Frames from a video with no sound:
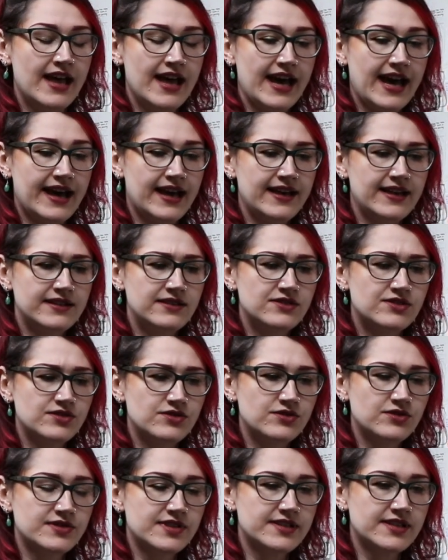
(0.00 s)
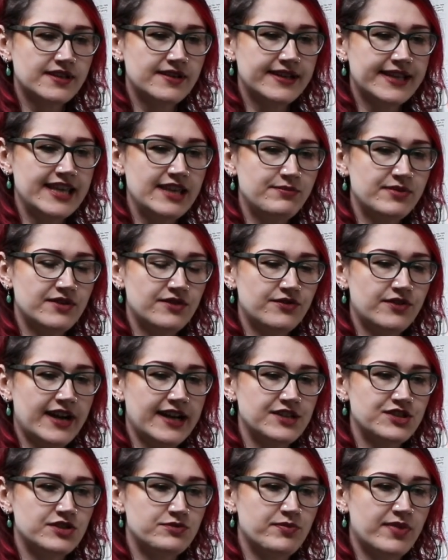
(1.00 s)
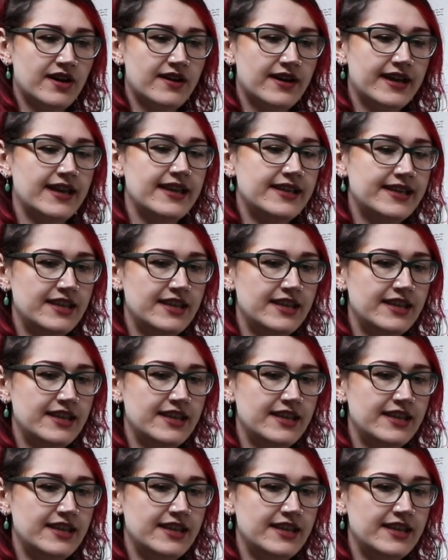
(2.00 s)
And also I keep it fresh by